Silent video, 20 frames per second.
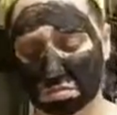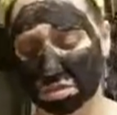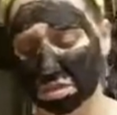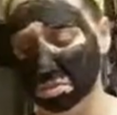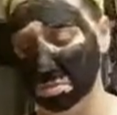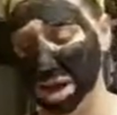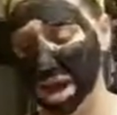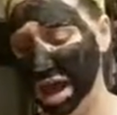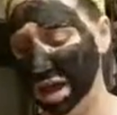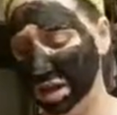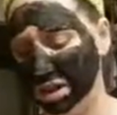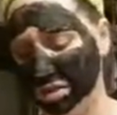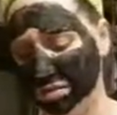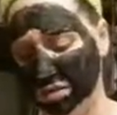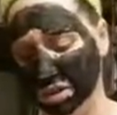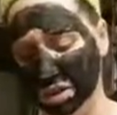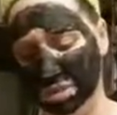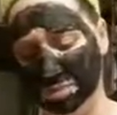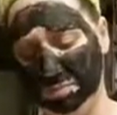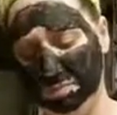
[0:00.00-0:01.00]
the back
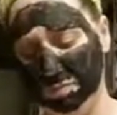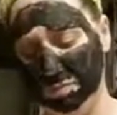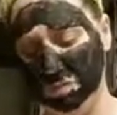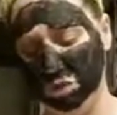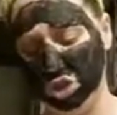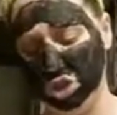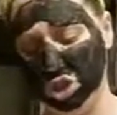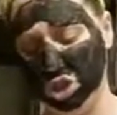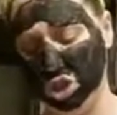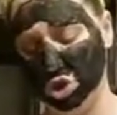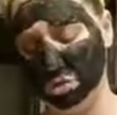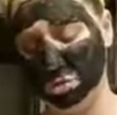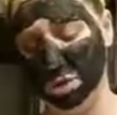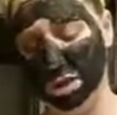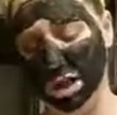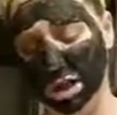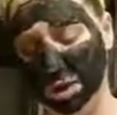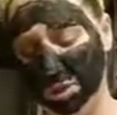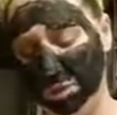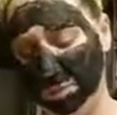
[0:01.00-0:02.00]
of it, and scoop
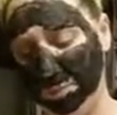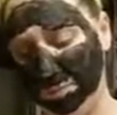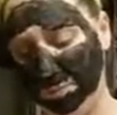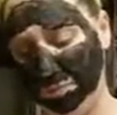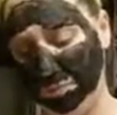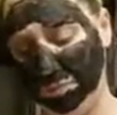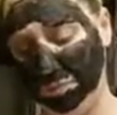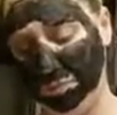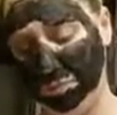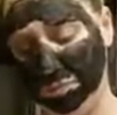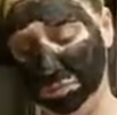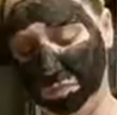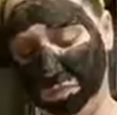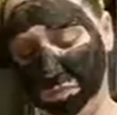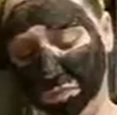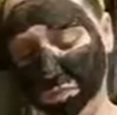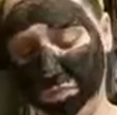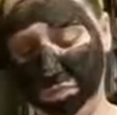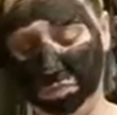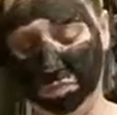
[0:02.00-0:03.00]
it out.
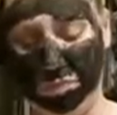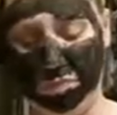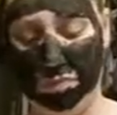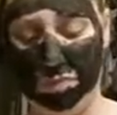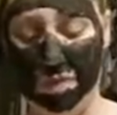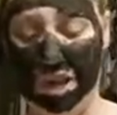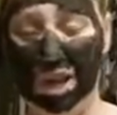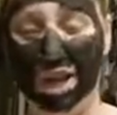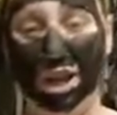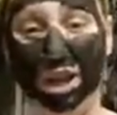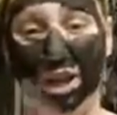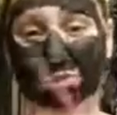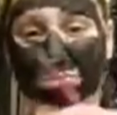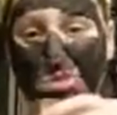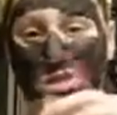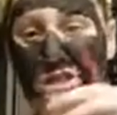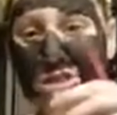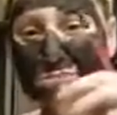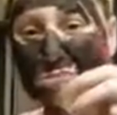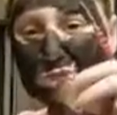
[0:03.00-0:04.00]
It
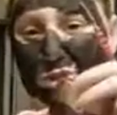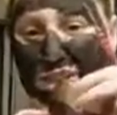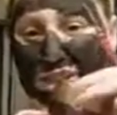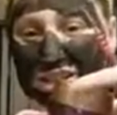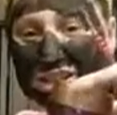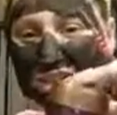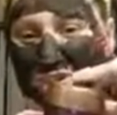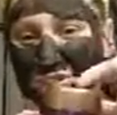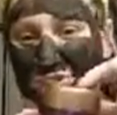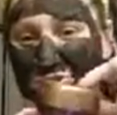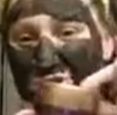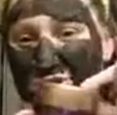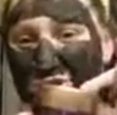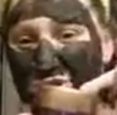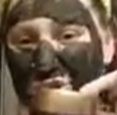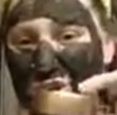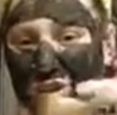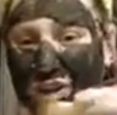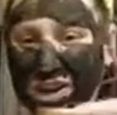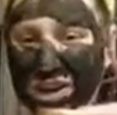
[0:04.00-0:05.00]
comes in a pretty little
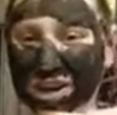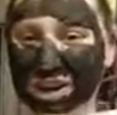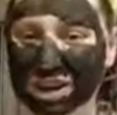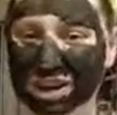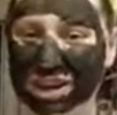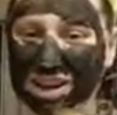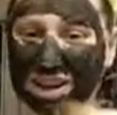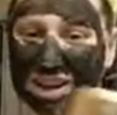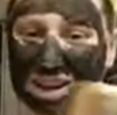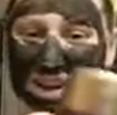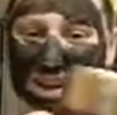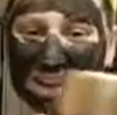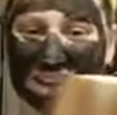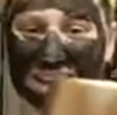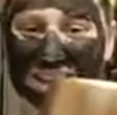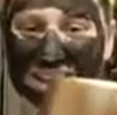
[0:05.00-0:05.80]
jar.